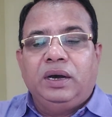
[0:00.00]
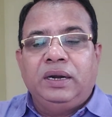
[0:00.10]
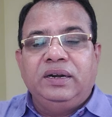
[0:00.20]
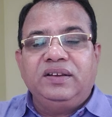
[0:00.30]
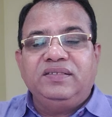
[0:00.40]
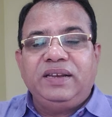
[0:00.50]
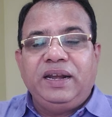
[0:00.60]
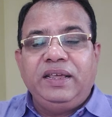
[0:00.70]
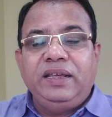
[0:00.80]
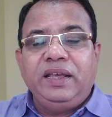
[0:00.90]

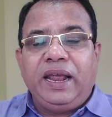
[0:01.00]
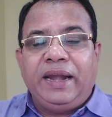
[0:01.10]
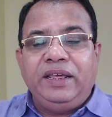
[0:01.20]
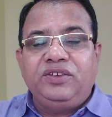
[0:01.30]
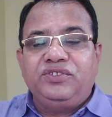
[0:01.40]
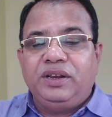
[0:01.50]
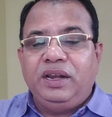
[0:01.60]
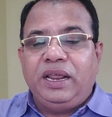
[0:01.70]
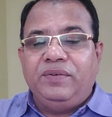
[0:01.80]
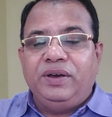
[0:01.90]
understanding
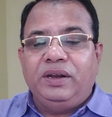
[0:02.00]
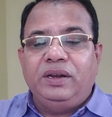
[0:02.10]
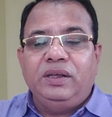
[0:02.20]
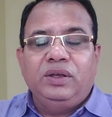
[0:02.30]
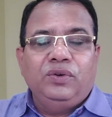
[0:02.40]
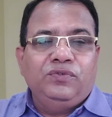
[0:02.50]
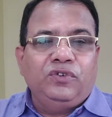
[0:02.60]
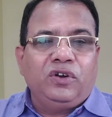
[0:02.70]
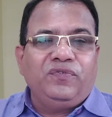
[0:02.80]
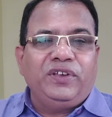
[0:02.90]
addiction level
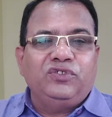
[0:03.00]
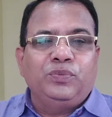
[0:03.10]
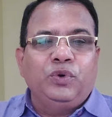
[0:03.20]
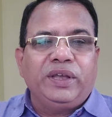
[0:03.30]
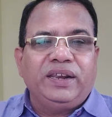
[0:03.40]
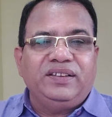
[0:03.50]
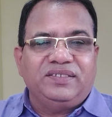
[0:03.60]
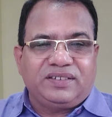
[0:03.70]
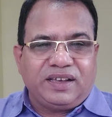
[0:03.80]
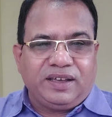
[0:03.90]
for Facebook and
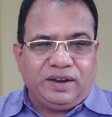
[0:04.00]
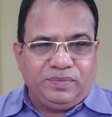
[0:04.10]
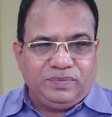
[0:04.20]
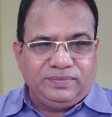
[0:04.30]
Instagram.